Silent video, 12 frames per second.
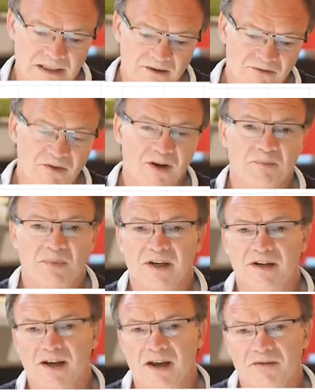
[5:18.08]
a free
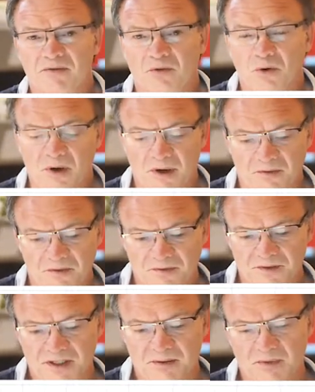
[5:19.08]
PDF or a
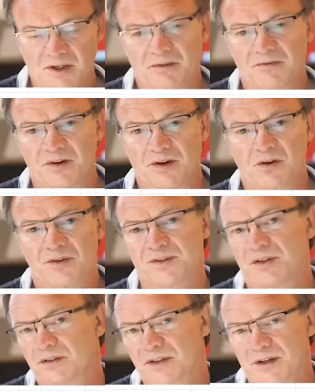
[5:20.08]
15-minute free
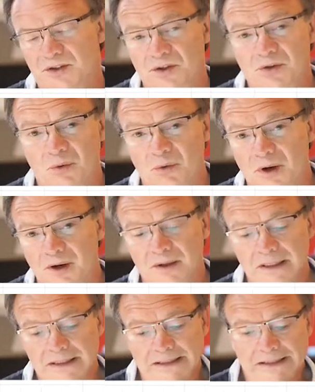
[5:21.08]
consultation, or
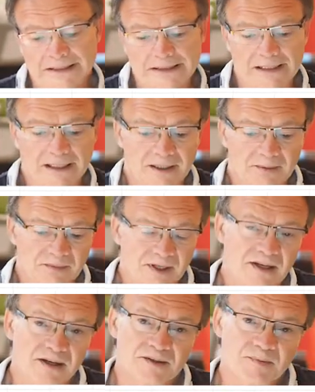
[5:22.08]

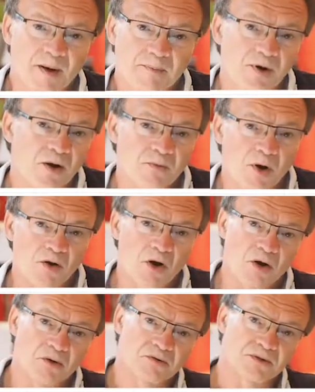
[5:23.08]
here's my promo
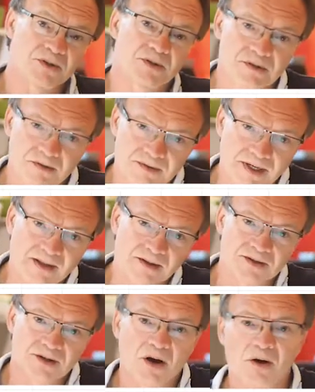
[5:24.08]
code. Take
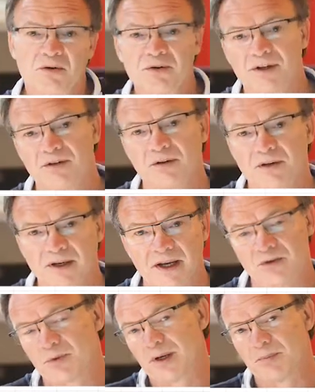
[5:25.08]
this code and you can
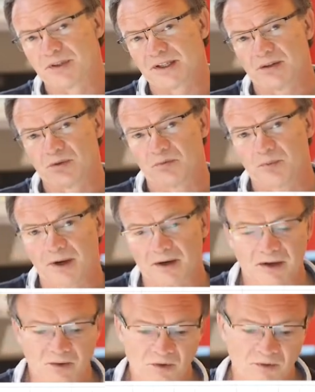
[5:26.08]
get 20%
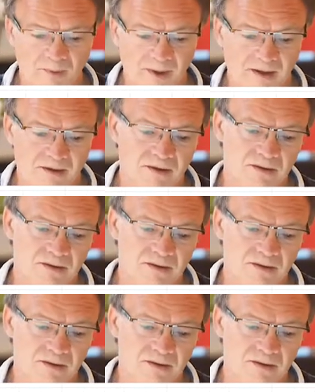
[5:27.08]
off my